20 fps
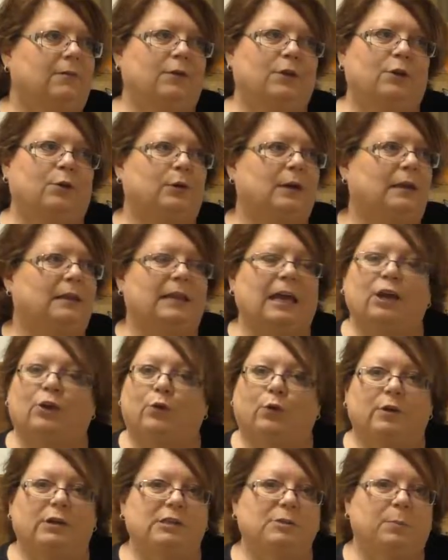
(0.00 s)
If you don't get that
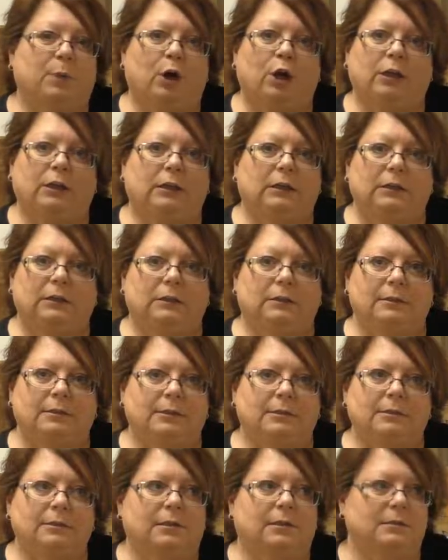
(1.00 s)
crisp on it, it
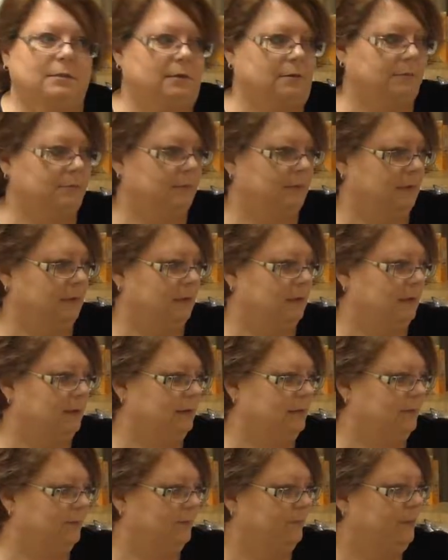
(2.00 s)
just doesn't
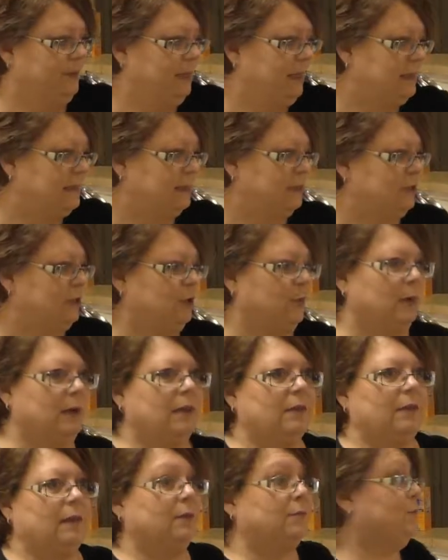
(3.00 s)
do
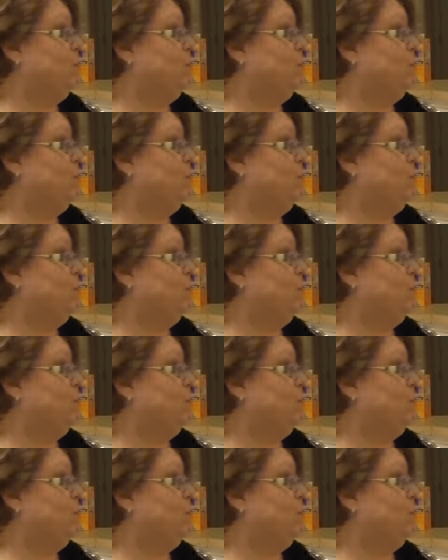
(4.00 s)
anything